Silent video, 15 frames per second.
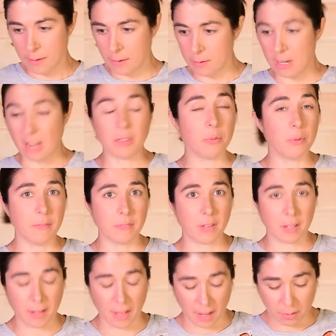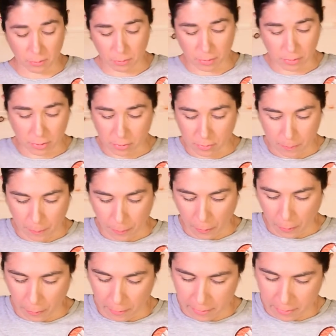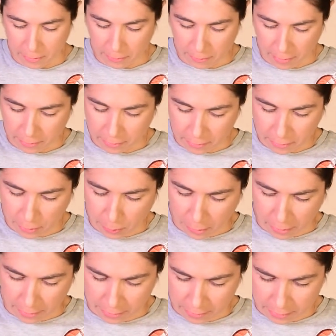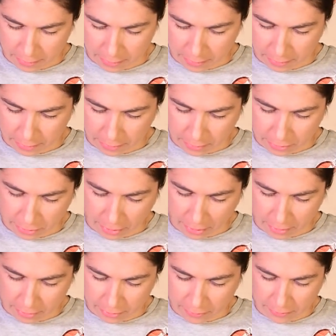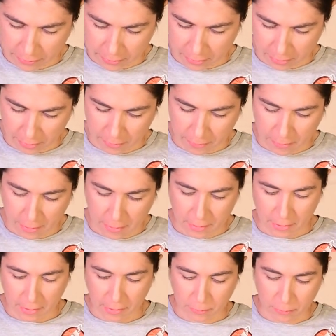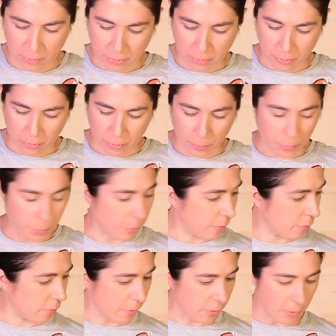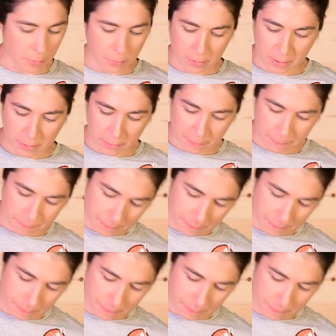Now that we've done that, we just pour in the rest of the water until our jar is full. You can rinse your spoon as you go here.